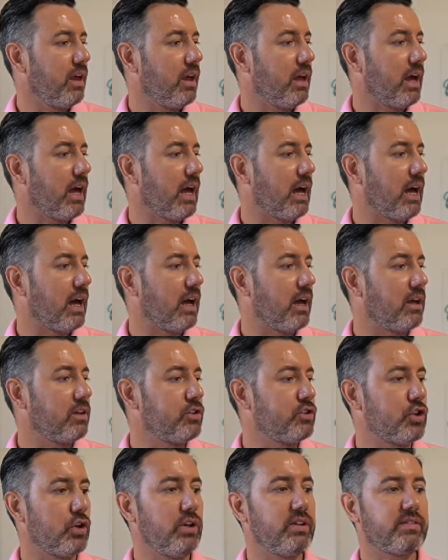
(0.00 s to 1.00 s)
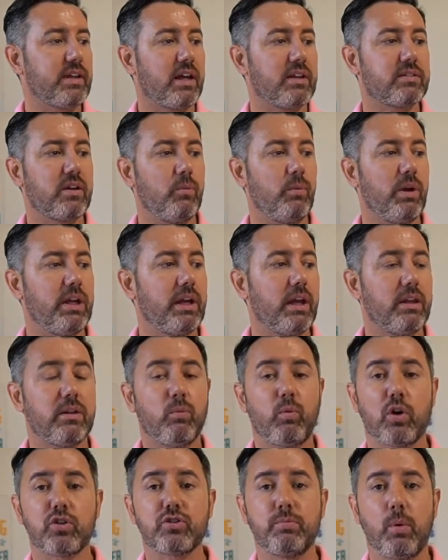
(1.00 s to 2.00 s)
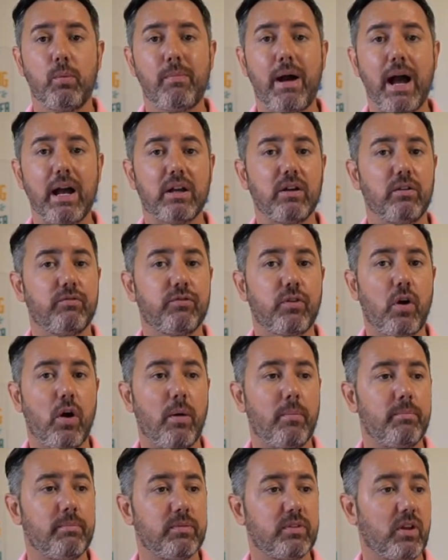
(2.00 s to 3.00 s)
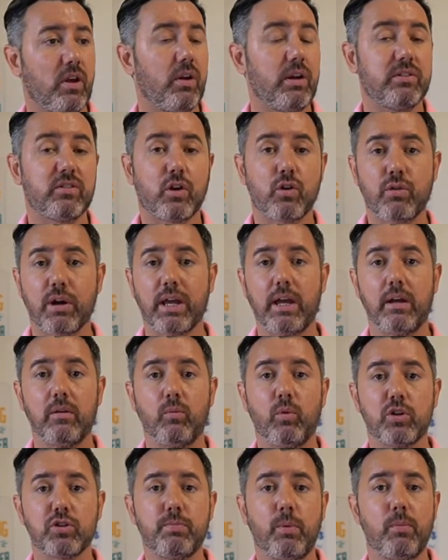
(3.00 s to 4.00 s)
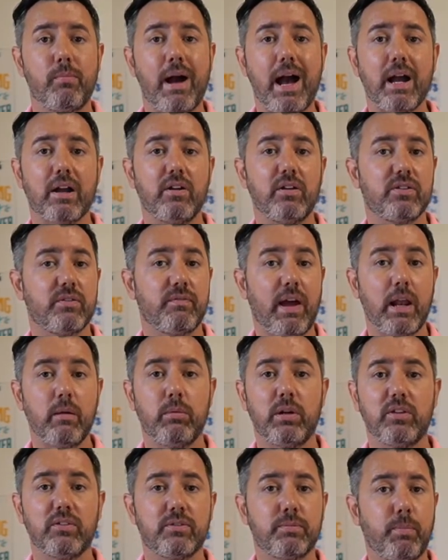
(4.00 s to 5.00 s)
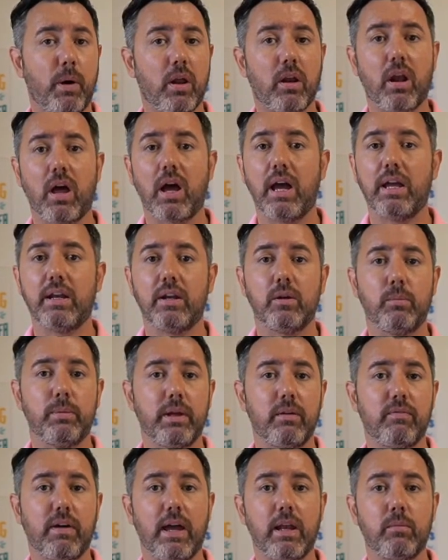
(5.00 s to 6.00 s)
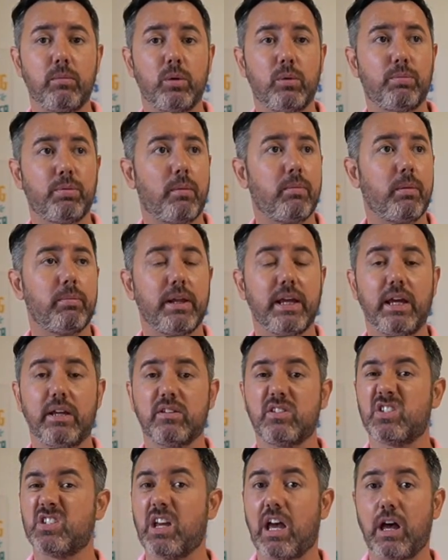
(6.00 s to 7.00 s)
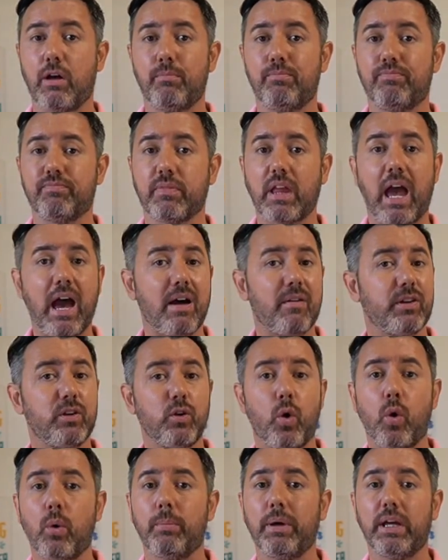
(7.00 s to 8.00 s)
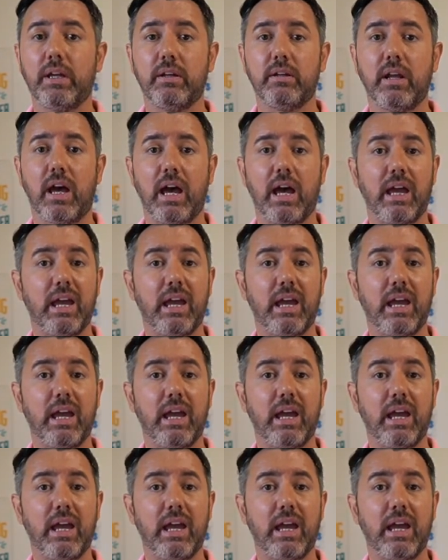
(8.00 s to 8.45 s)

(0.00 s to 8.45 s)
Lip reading: Judy's asking where you get the washable marker from. So it's a Cricut washable marker. It's available at Spotlight. It'll be available probably at Harvey Norman.